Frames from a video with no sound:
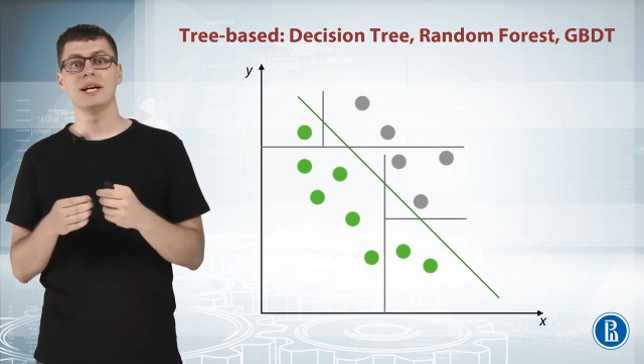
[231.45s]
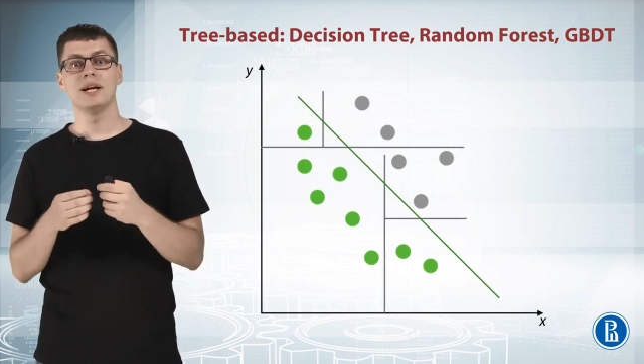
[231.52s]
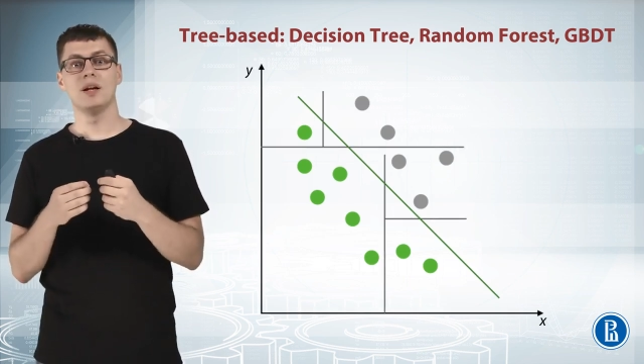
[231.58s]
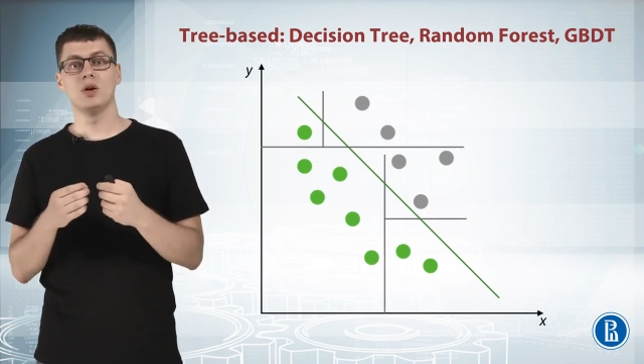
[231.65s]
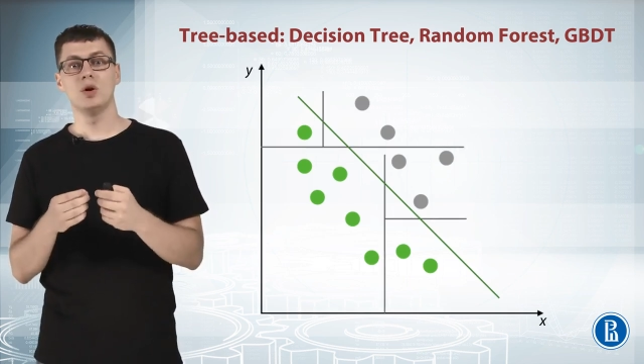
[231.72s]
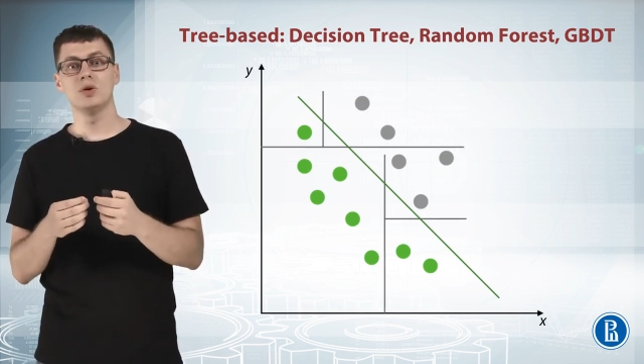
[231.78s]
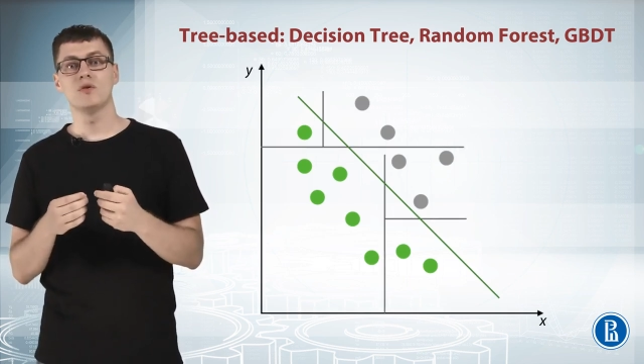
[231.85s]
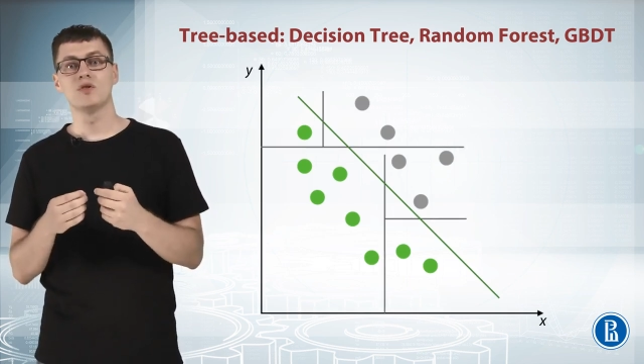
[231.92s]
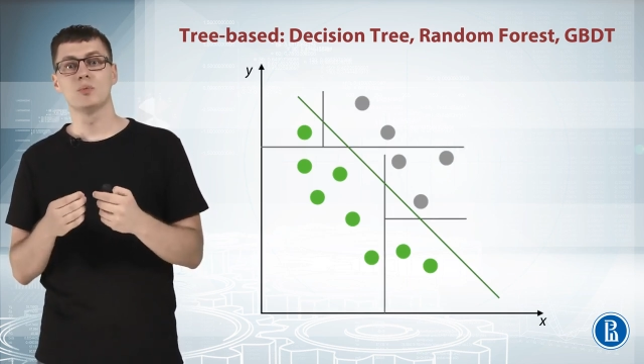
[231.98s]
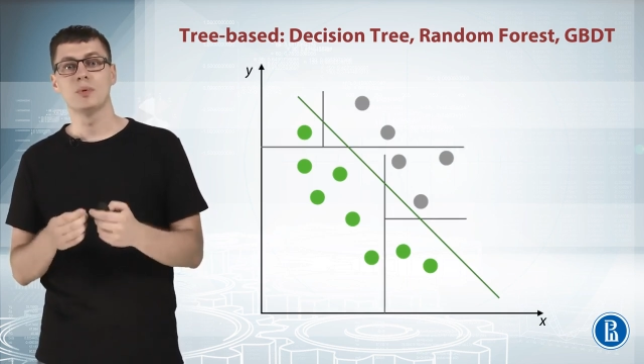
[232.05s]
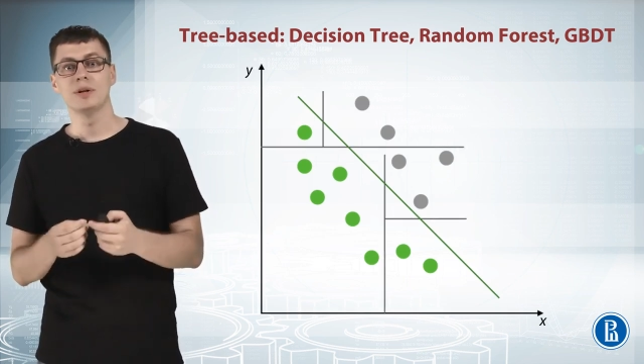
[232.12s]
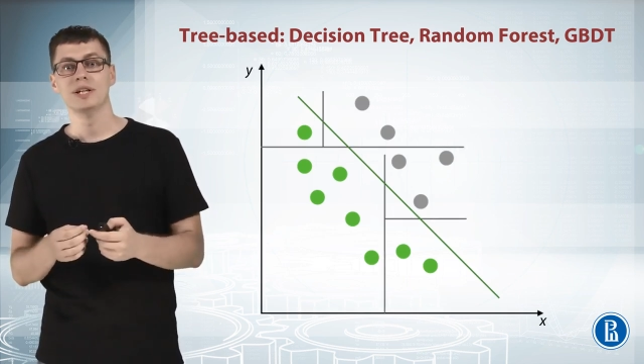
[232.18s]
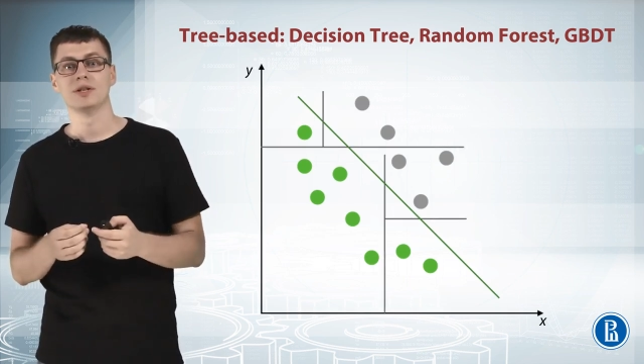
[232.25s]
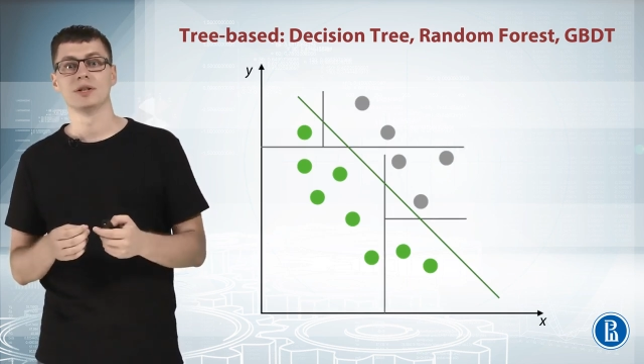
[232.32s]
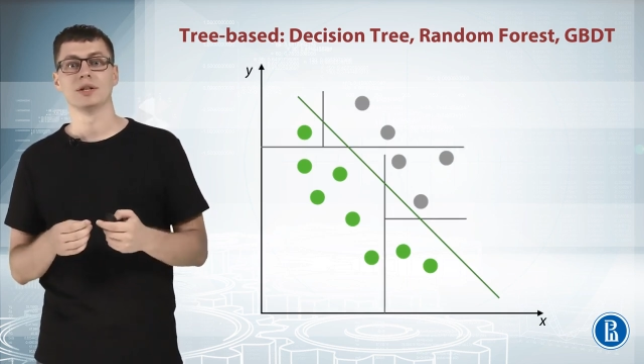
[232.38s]
a lot of
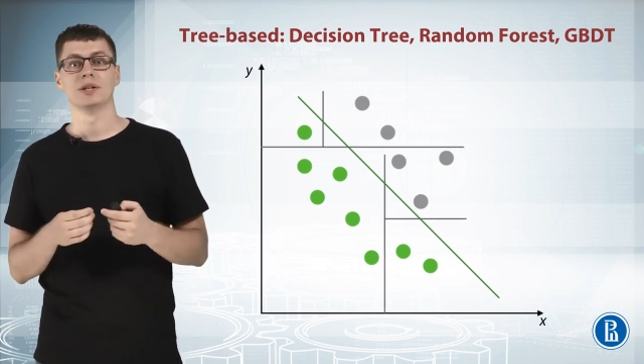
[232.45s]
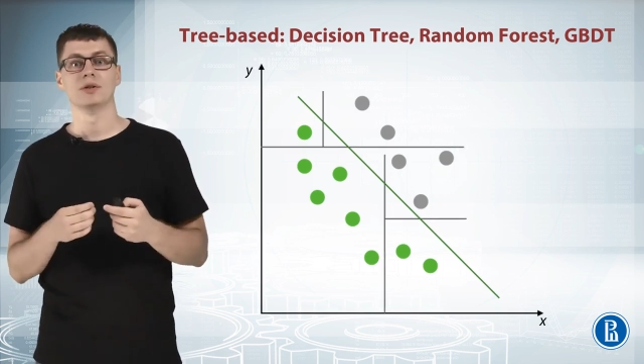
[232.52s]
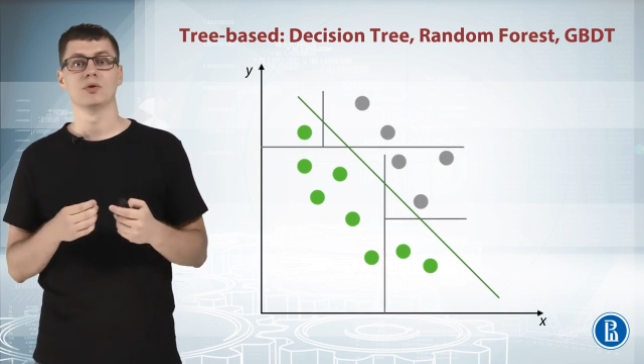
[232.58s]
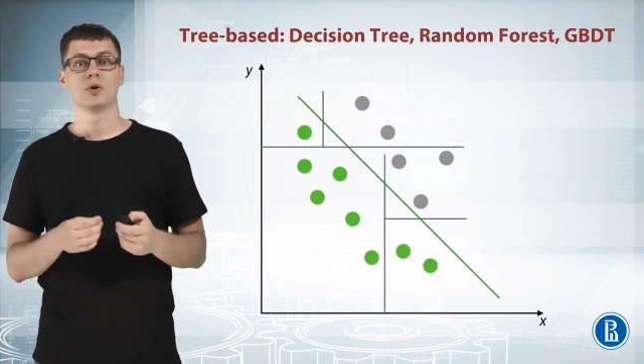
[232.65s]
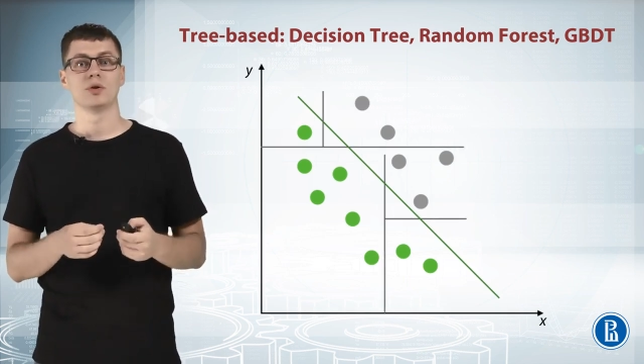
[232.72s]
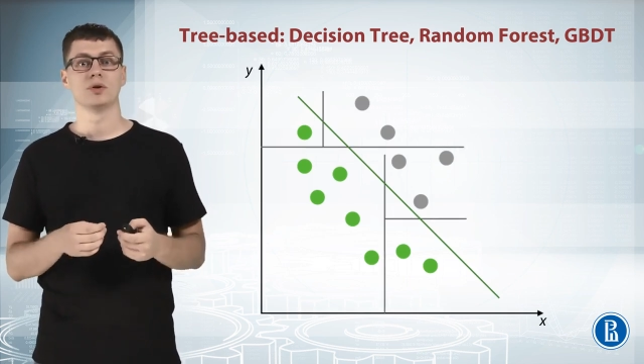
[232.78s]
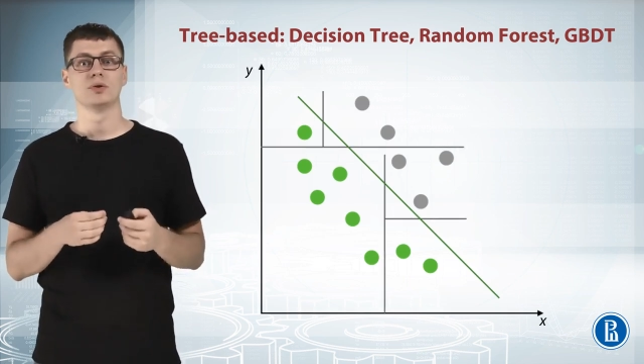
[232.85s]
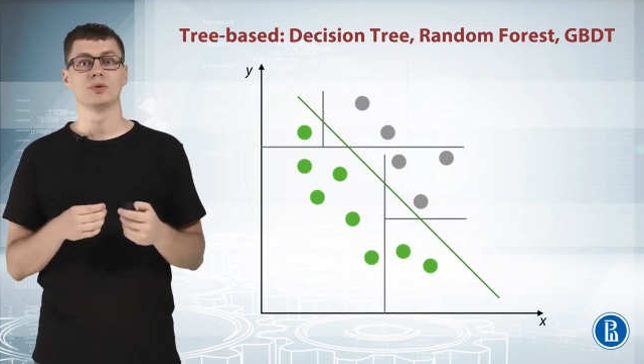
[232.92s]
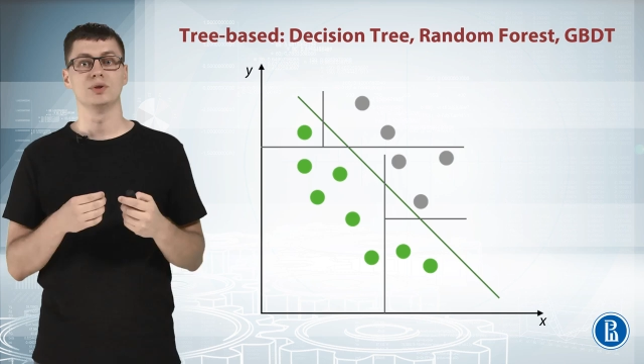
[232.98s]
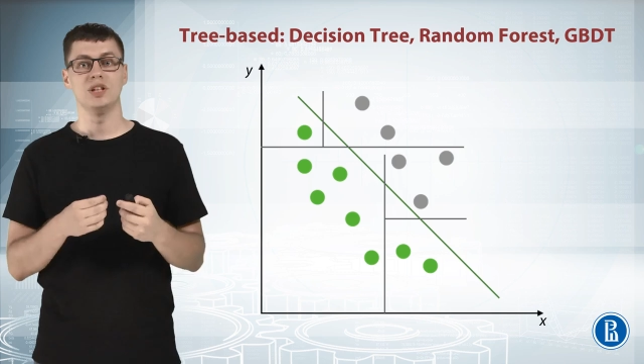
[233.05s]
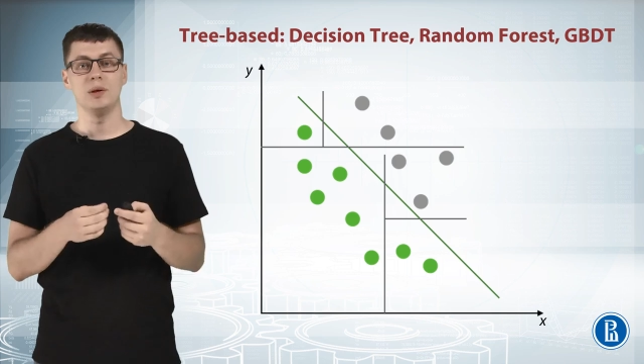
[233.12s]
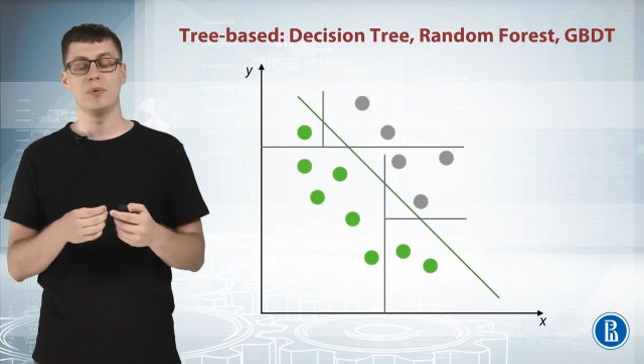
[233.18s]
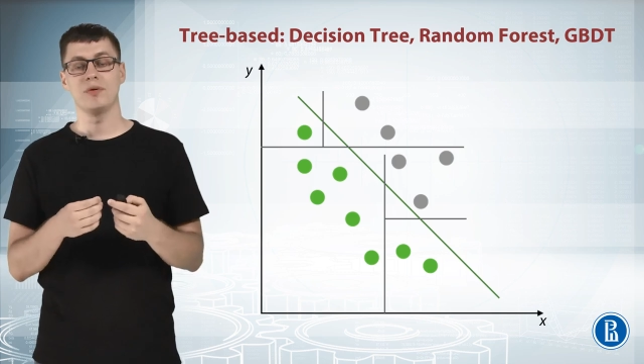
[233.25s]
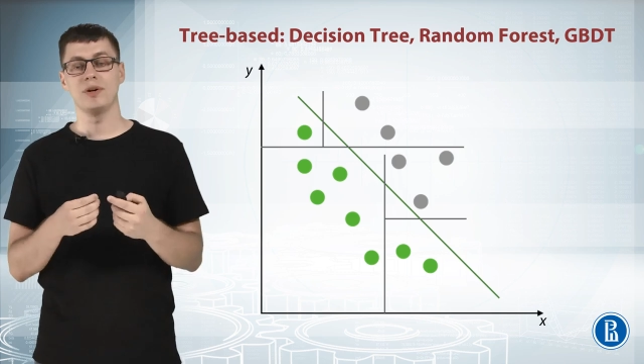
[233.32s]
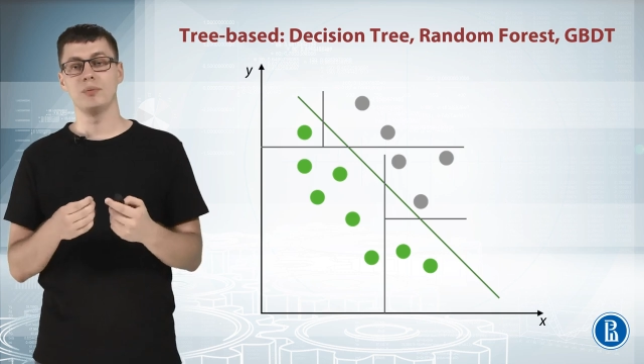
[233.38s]
splits in order to
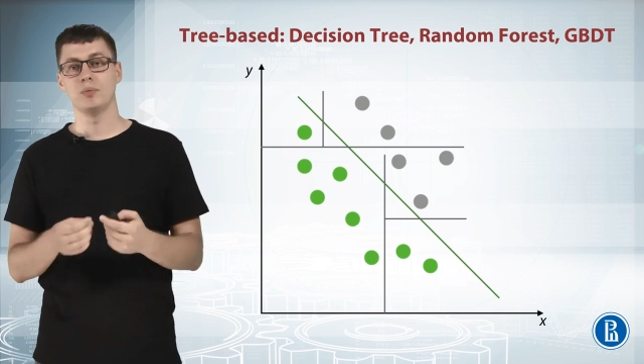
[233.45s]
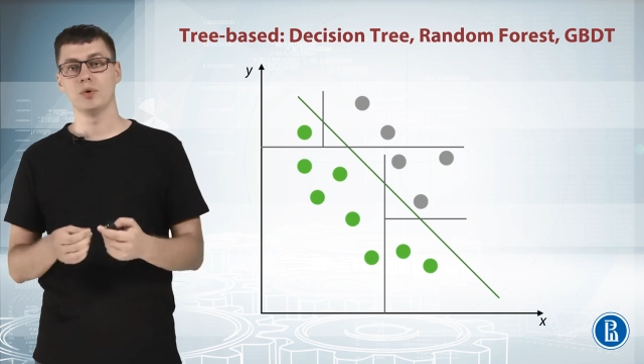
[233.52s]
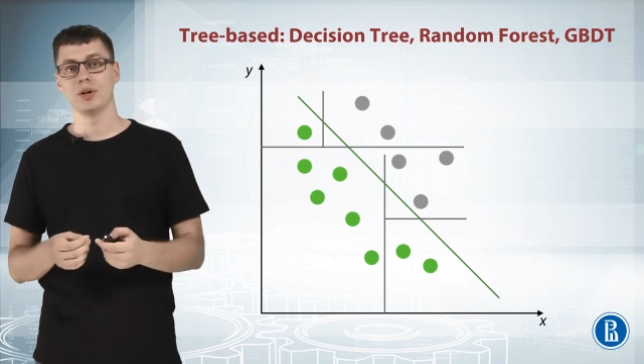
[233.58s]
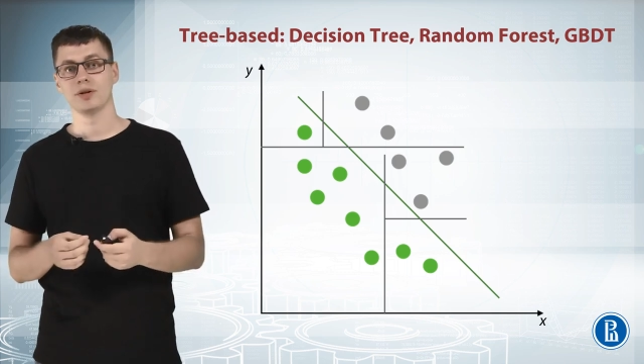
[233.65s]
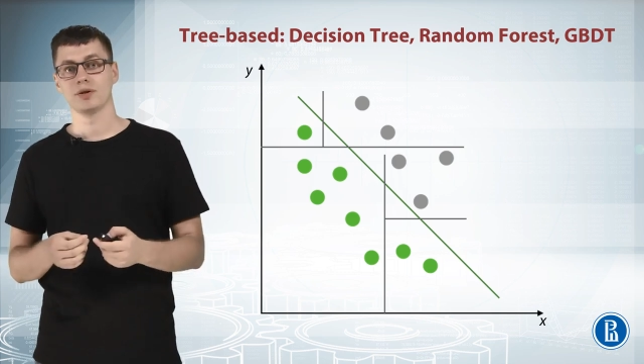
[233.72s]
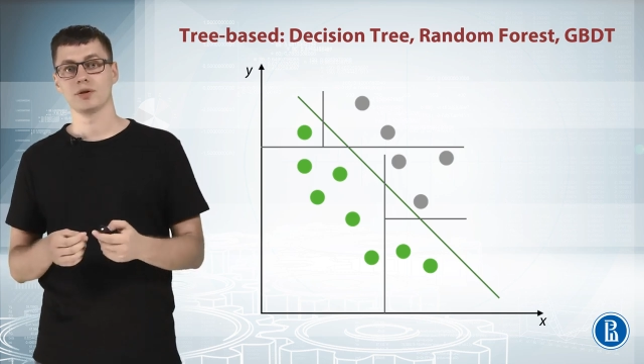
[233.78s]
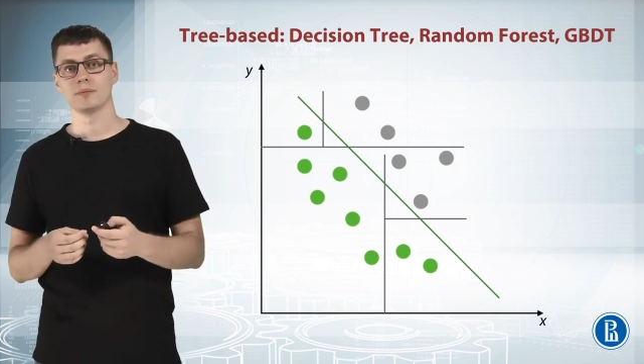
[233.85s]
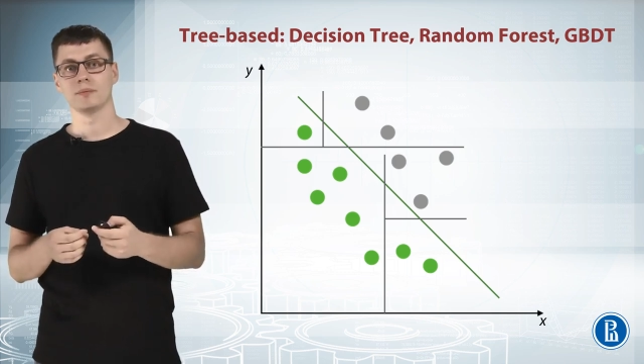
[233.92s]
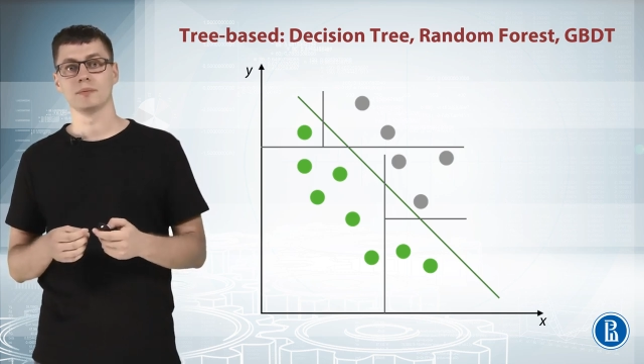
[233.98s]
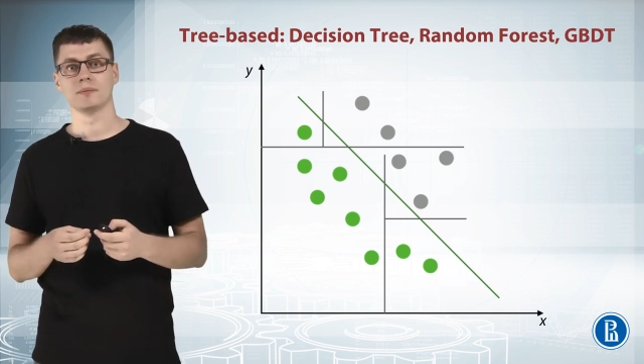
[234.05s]
separate points.